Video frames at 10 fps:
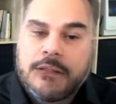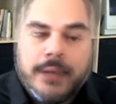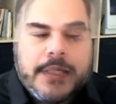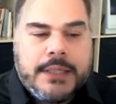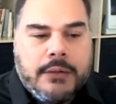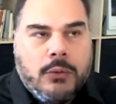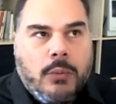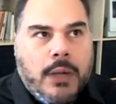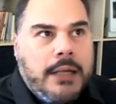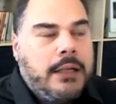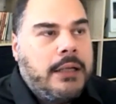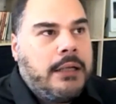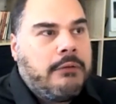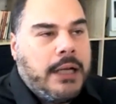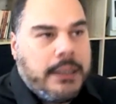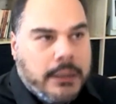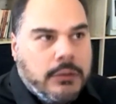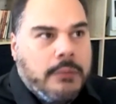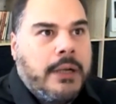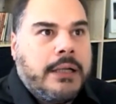So the second one related to
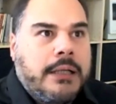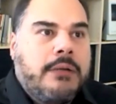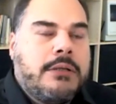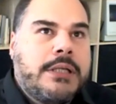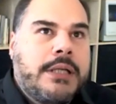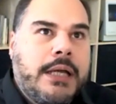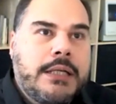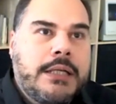the market, I would say,